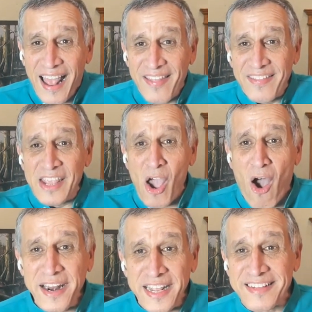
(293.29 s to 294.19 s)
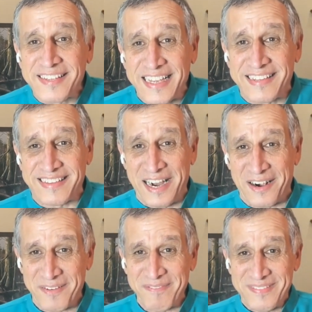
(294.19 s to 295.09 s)
and the audience gets
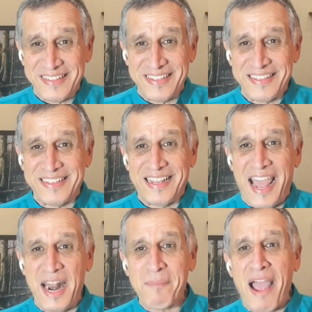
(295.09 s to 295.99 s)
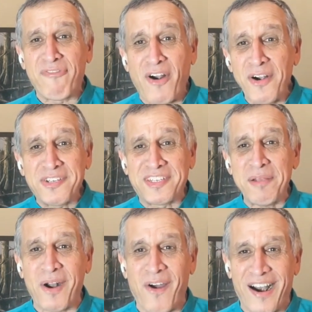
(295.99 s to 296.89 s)
there. And at my first
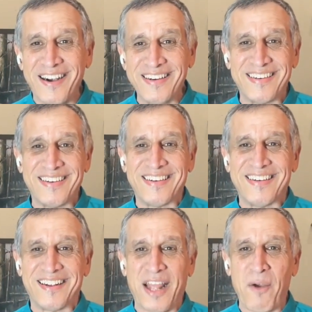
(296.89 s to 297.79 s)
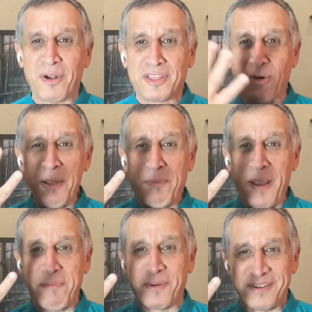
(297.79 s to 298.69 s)
seminar, there was 3
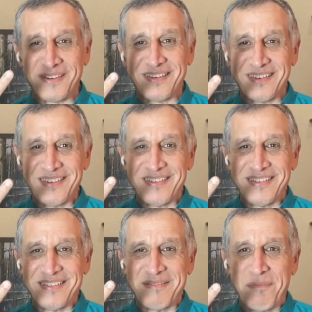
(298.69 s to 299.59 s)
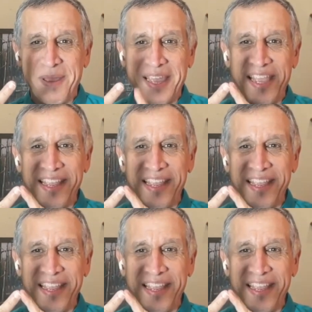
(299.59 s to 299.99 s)
people. Me, the